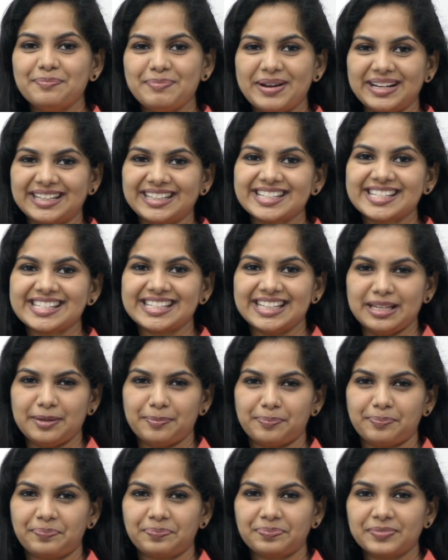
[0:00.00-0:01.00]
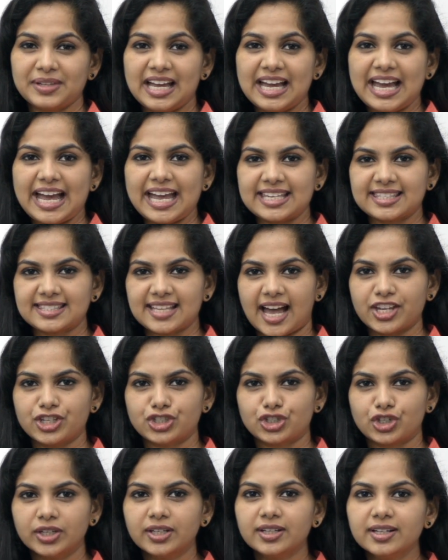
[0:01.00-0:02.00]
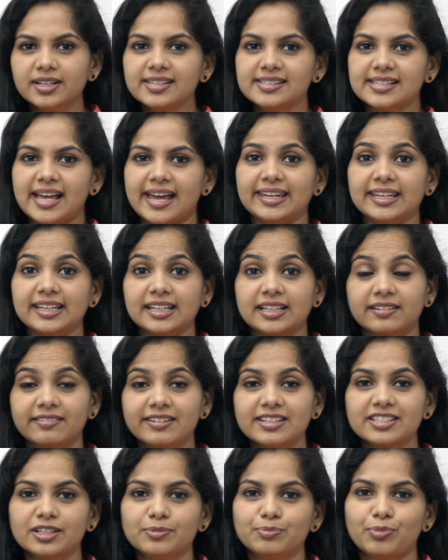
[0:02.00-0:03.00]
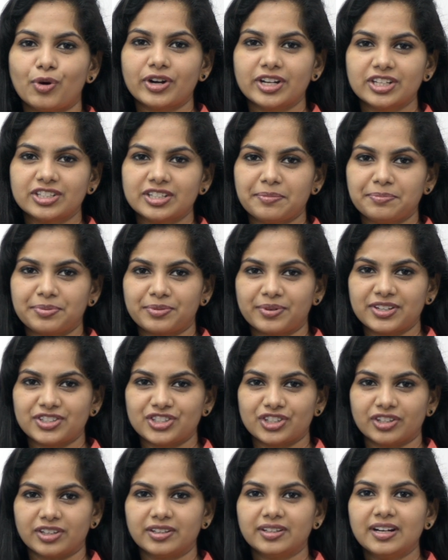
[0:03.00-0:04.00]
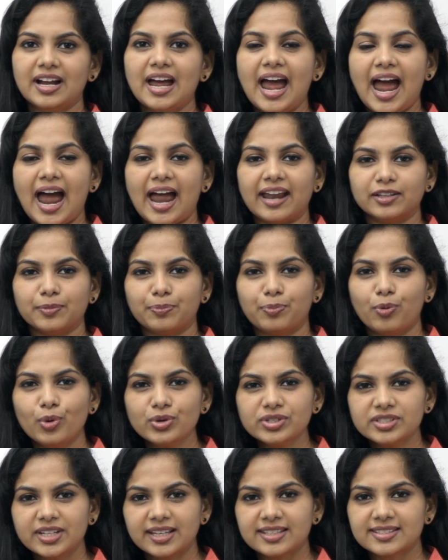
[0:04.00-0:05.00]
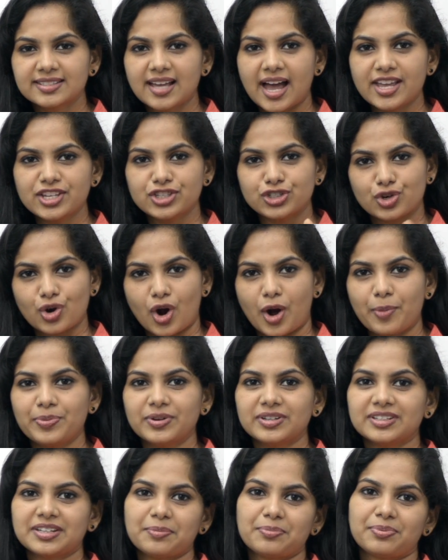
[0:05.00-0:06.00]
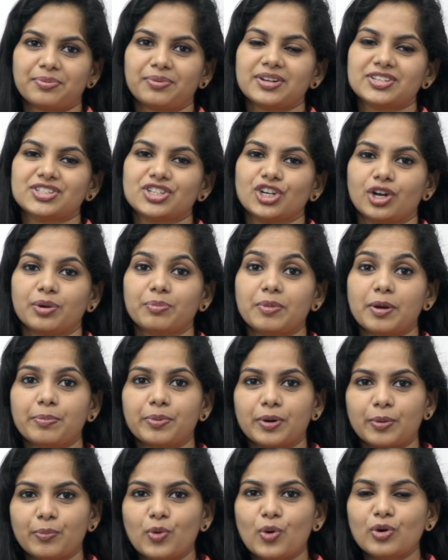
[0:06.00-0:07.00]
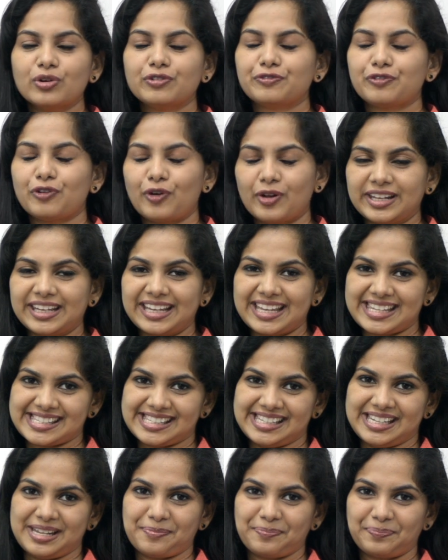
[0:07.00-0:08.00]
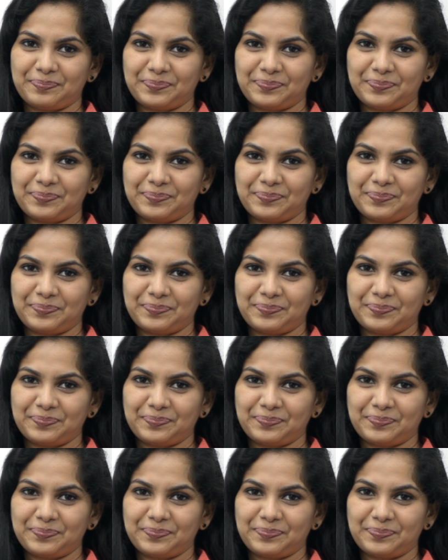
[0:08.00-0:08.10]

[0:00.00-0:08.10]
Better sleep. Exercise triggers an increase in body temperature, and the post-exercise drop in temperature may promote falling asleep.